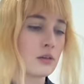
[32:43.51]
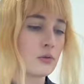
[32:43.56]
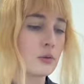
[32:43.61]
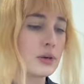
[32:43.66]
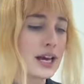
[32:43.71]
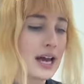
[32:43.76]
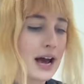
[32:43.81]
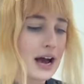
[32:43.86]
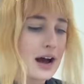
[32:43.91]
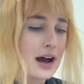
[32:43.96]

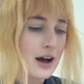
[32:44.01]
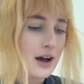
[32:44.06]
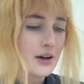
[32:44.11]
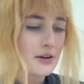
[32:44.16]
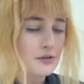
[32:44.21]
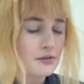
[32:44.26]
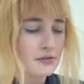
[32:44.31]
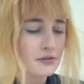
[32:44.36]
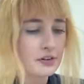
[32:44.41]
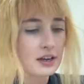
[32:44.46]
We
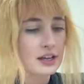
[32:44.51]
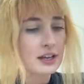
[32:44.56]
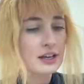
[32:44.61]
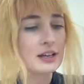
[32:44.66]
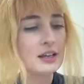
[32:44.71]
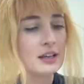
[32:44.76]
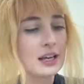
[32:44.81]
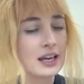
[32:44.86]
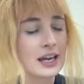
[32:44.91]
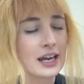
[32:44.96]
have
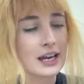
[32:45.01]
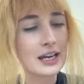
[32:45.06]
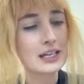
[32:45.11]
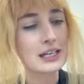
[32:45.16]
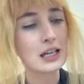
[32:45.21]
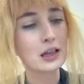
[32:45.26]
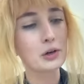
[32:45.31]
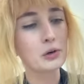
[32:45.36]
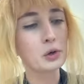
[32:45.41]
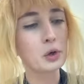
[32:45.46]
a
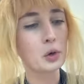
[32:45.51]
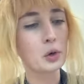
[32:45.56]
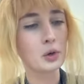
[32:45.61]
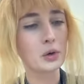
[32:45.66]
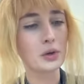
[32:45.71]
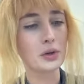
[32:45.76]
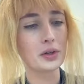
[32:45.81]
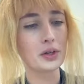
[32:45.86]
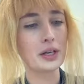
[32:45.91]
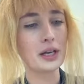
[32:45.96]
yellow
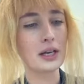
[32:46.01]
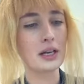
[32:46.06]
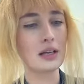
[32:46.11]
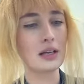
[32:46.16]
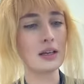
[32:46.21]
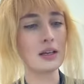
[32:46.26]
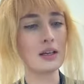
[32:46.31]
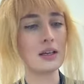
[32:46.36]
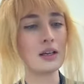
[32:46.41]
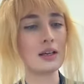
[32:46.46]
gold
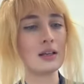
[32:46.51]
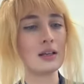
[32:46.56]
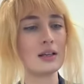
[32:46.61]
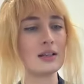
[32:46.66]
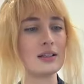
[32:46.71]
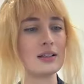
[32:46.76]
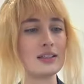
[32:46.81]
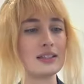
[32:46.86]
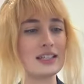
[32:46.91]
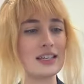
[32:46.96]

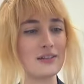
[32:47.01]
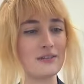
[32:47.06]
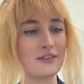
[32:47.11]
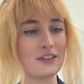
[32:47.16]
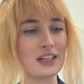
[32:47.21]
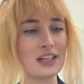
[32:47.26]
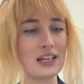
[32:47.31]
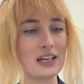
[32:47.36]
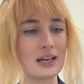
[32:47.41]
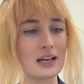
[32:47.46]

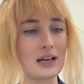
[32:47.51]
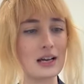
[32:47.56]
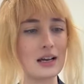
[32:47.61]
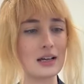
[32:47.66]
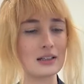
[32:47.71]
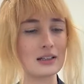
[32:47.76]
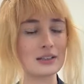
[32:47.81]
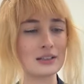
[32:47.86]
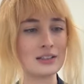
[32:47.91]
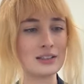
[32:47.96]
Tiffany
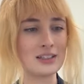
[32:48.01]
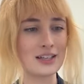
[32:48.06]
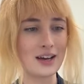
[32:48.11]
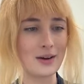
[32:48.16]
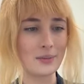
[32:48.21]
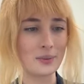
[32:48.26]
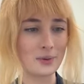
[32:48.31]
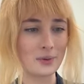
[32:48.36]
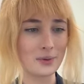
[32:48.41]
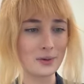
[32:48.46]

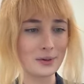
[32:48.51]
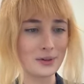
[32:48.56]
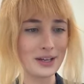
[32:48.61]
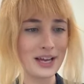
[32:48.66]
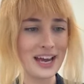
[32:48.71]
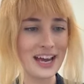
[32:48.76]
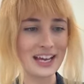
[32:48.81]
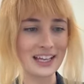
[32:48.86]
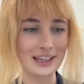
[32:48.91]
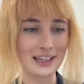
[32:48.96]
double
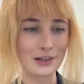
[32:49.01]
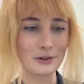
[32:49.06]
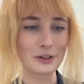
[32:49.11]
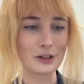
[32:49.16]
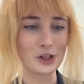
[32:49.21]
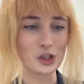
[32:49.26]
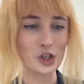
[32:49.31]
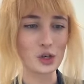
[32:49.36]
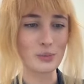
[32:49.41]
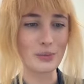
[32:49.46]
halo
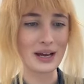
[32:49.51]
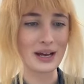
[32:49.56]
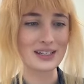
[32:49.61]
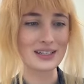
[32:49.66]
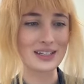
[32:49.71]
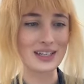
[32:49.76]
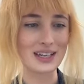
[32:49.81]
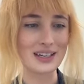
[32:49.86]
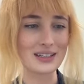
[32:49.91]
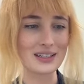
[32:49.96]
cushion
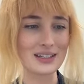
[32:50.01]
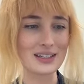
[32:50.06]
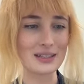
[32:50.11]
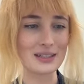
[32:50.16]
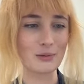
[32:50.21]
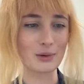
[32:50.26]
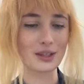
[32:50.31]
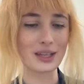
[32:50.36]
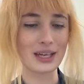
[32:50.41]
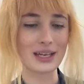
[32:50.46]

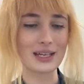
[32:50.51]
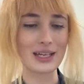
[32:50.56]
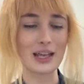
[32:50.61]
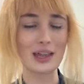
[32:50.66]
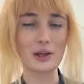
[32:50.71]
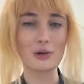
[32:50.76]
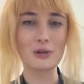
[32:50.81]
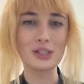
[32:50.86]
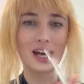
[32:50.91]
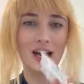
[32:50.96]
pendant with a
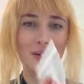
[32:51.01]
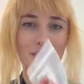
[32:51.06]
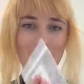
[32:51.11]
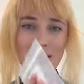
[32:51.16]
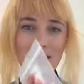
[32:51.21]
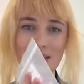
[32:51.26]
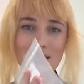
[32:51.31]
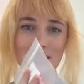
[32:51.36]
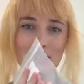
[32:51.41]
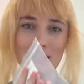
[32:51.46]
yellow
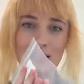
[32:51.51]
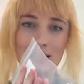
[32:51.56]
diamond